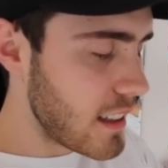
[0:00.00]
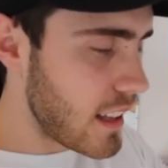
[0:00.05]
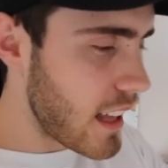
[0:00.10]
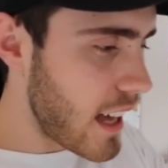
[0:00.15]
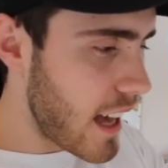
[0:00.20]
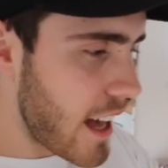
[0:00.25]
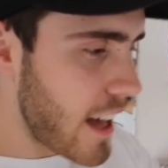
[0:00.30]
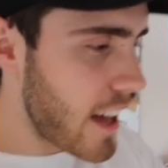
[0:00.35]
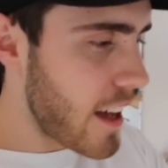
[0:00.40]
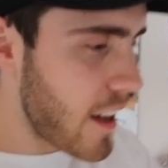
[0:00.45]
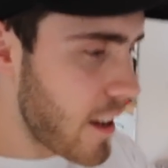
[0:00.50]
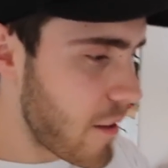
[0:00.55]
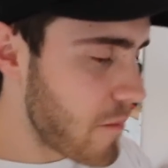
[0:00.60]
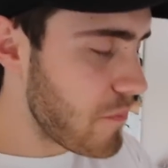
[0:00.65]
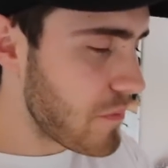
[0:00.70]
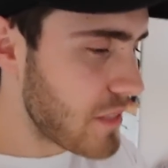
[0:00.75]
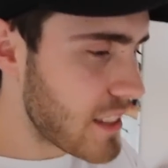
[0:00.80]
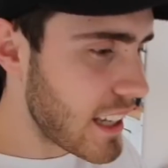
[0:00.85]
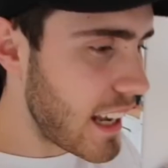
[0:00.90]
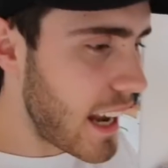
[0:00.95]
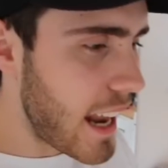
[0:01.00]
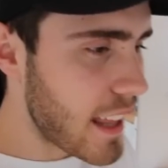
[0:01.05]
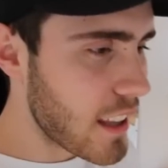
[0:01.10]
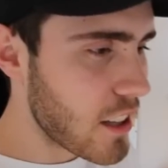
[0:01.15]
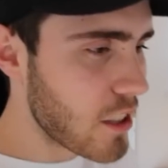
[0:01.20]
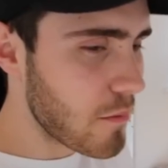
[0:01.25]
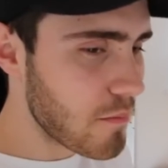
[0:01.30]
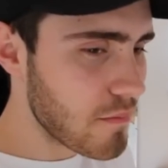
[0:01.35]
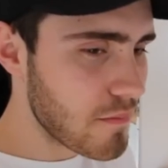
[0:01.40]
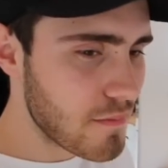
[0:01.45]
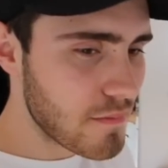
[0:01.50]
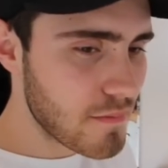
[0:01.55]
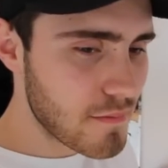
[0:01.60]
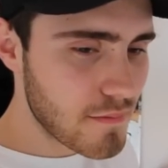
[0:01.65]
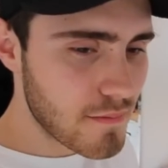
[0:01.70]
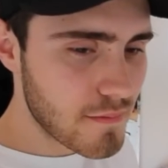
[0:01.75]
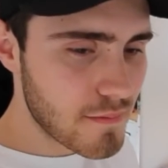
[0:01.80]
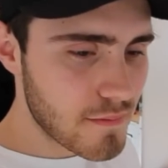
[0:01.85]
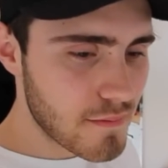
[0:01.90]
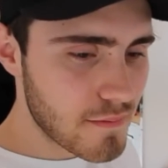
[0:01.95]
that to let them
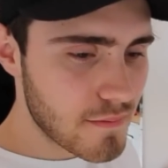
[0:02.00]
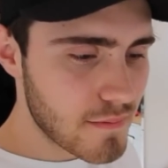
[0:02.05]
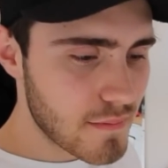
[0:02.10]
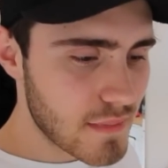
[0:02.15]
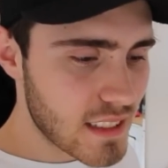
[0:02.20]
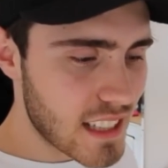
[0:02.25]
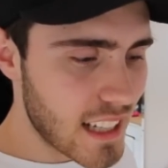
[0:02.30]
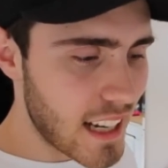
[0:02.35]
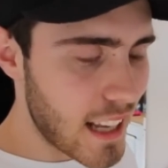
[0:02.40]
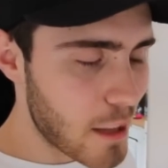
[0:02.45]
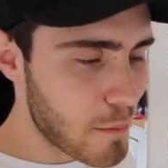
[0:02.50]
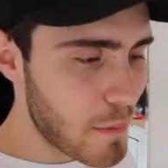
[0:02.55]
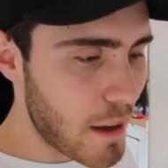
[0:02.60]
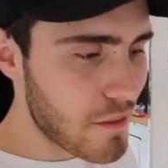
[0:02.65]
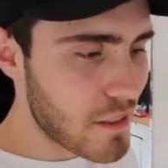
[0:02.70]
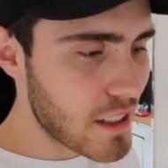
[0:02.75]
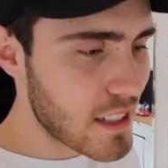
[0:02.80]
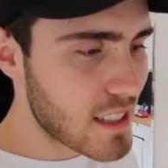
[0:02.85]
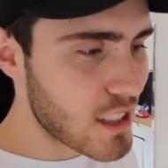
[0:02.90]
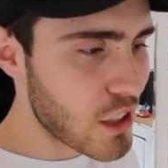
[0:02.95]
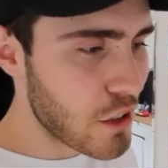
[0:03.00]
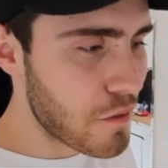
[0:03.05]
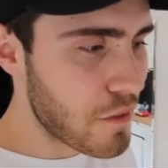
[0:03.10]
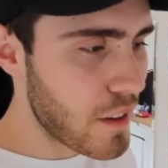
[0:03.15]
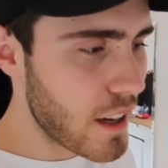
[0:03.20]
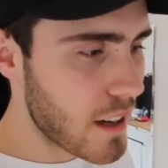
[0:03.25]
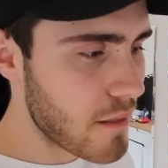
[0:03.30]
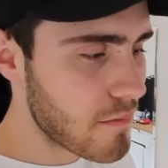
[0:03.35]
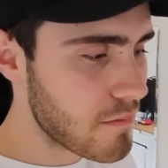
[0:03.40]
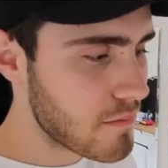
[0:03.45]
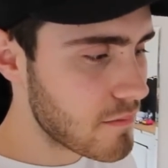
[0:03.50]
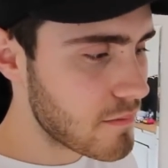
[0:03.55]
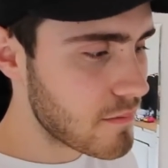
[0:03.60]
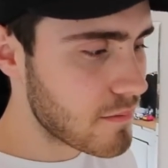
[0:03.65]
have this sofa.